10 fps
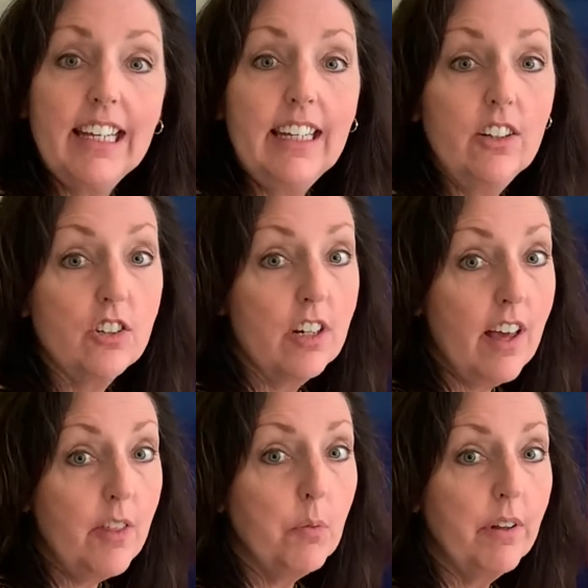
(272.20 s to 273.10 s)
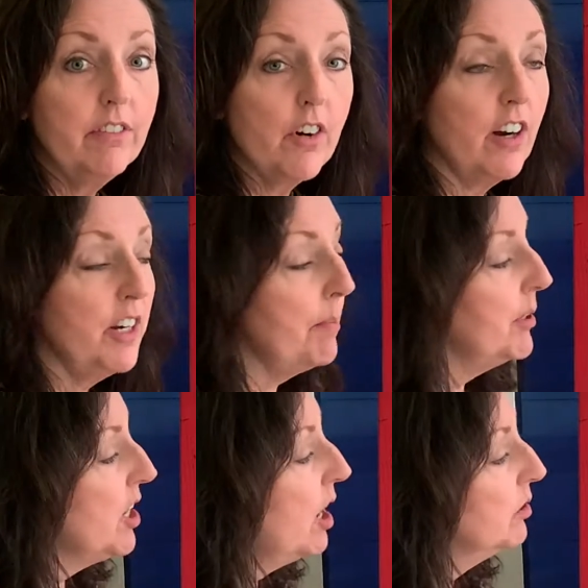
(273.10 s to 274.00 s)
Here's another one for our number
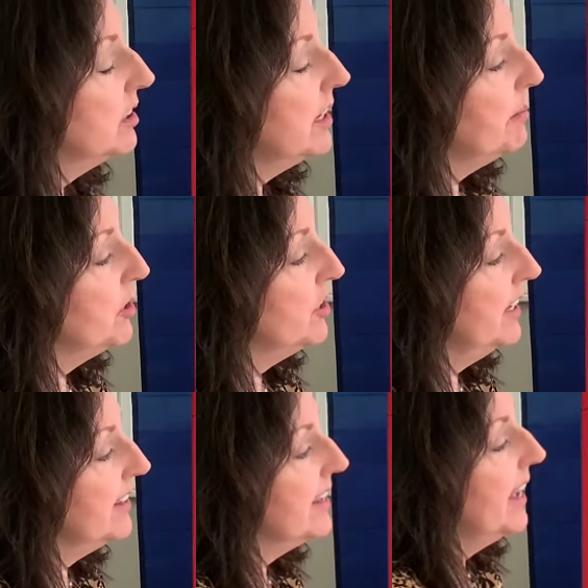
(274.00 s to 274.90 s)
talks, number 6.